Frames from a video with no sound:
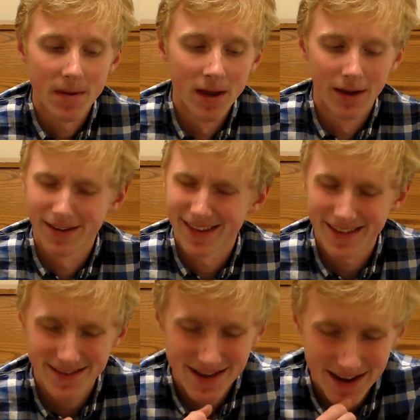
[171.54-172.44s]
And
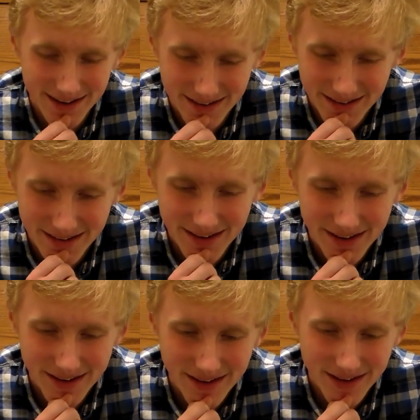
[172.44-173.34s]
there's not
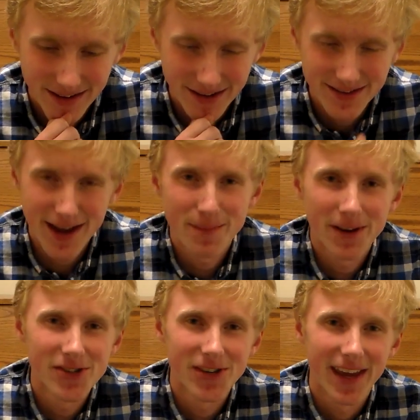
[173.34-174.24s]

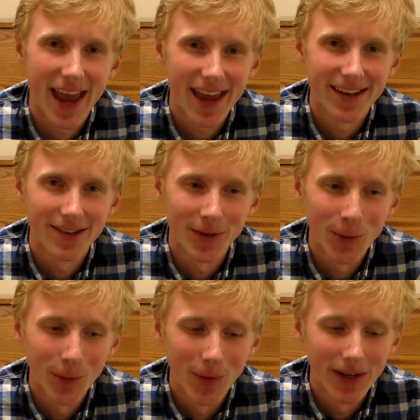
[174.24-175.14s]
much you can
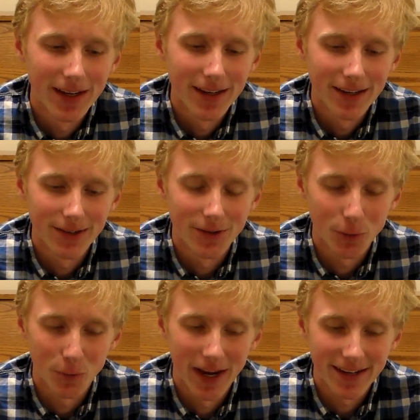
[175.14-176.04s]
do
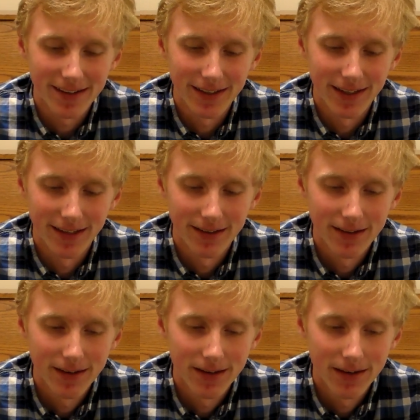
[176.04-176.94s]
directly
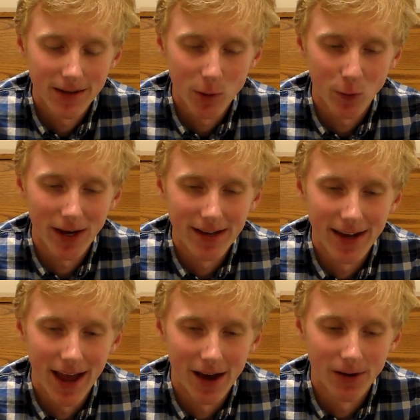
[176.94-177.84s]
right
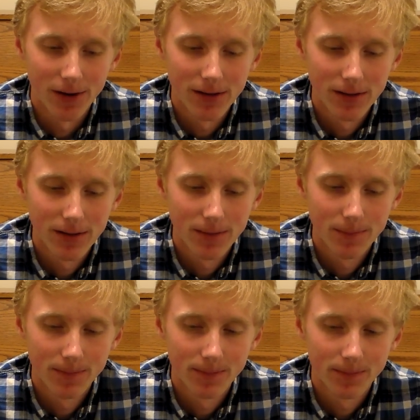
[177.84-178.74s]
now.
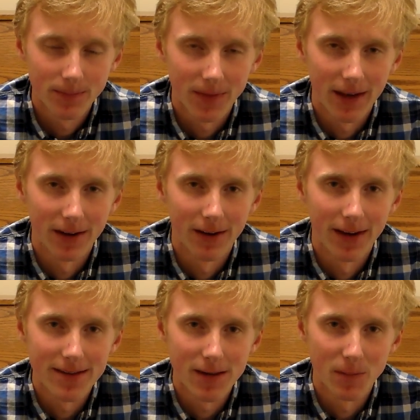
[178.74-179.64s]
I know
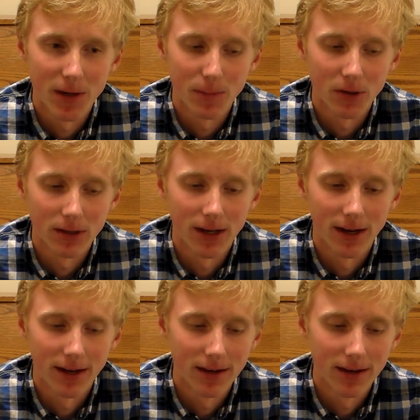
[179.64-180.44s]
I see people